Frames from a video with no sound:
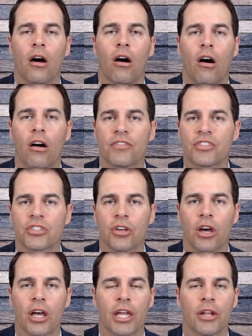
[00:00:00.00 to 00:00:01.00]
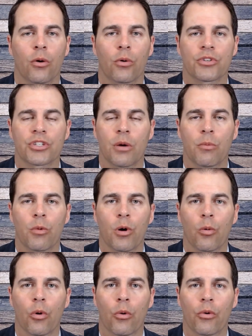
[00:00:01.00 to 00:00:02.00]
off-site or somewhere
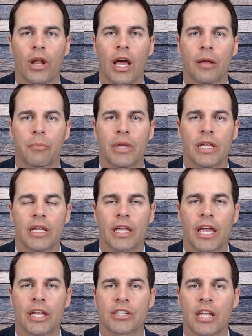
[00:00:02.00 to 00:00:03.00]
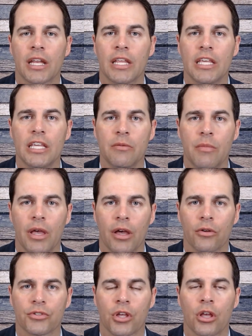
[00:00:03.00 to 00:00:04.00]
where we're not being engaged on
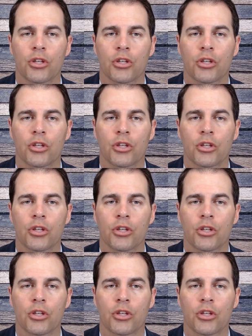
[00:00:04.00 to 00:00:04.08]
emails.